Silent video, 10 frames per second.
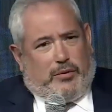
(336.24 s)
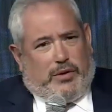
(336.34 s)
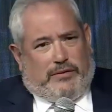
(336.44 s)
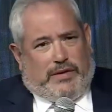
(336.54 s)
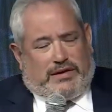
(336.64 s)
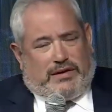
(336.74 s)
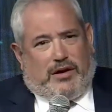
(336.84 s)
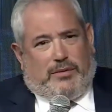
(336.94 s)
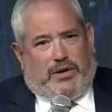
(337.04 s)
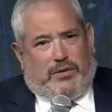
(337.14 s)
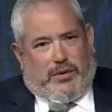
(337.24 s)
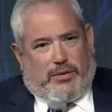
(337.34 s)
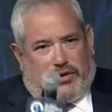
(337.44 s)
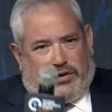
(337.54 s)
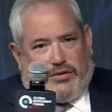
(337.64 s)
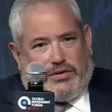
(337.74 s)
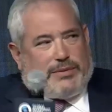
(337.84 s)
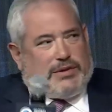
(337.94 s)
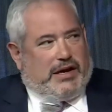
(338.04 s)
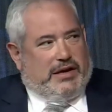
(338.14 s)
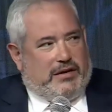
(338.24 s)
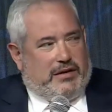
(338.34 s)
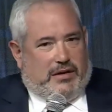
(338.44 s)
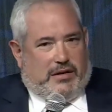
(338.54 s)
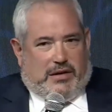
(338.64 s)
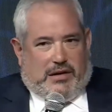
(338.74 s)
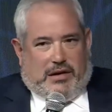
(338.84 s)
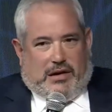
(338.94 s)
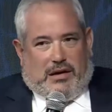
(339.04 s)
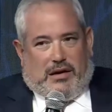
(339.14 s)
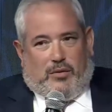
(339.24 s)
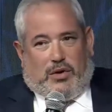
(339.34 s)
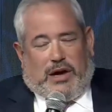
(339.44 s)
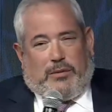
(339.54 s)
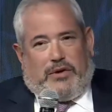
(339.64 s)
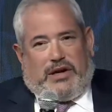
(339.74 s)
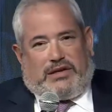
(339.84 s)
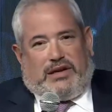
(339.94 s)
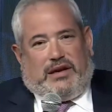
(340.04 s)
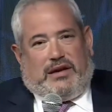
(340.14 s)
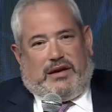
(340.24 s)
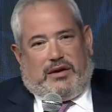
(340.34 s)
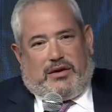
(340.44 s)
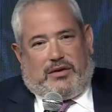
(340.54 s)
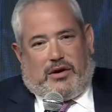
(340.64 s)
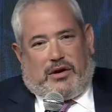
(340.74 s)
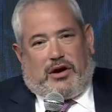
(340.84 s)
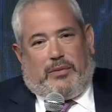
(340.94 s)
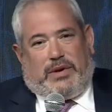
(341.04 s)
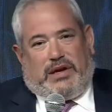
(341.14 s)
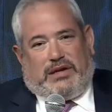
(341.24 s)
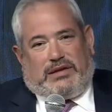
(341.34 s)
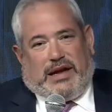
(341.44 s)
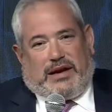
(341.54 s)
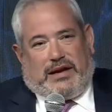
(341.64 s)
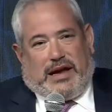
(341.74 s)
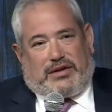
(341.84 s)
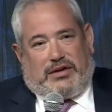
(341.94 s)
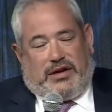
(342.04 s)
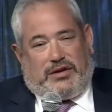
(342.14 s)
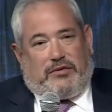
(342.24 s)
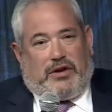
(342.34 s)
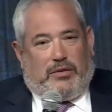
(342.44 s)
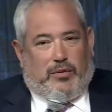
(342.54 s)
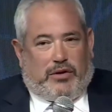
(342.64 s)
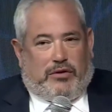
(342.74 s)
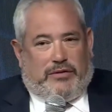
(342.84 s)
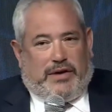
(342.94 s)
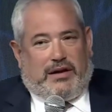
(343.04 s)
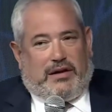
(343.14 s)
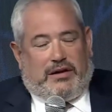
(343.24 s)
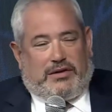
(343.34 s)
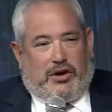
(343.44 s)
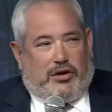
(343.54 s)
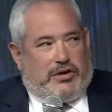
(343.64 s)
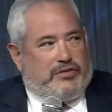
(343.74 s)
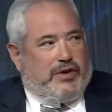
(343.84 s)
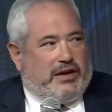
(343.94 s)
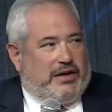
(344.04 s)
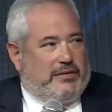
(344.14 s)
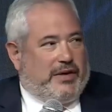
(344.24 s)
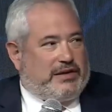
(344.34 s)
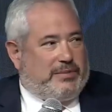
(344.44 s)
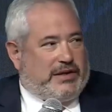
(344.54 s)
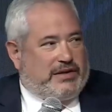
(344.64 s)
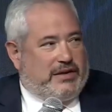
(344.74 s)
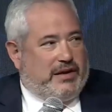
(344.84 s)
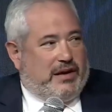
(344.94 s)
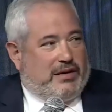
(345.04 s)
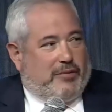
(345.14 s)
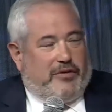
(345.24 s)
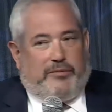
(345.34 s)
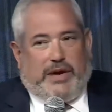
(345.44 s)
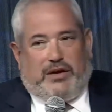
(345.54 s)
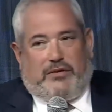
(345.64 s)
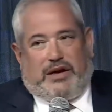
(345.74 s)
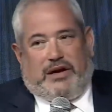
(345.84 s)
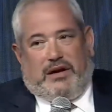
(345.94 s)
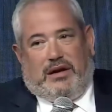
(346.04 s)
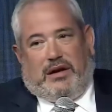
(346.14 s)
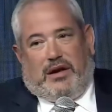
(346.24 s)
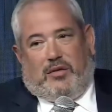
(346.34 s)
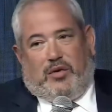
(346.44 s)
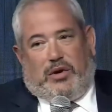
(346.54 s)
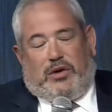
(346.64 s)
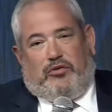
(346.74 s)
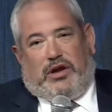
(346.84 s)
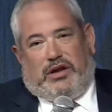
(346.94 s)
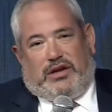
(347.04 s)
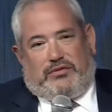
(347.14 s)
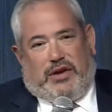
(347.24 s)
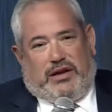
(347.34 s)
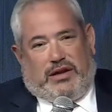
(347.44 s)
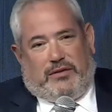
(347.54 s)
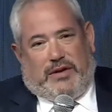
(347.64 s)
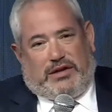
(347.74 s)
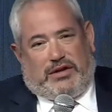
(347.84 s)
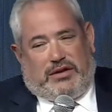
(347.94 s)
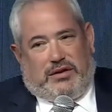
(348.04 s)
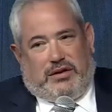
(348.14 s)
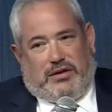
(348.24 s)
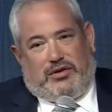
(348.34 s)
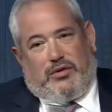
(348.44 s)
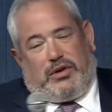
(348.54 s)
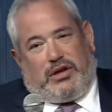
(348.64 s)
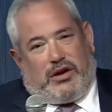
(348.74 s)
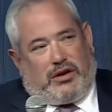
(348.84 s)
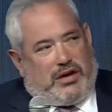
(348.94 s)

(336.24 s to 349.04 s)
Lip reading: we invest in a company, we always look 2 steps ahead. What I'm already seeing here are companies that could actually integrate with our Israeli investments that we've made already, where we could bring the Israeli innovation to the young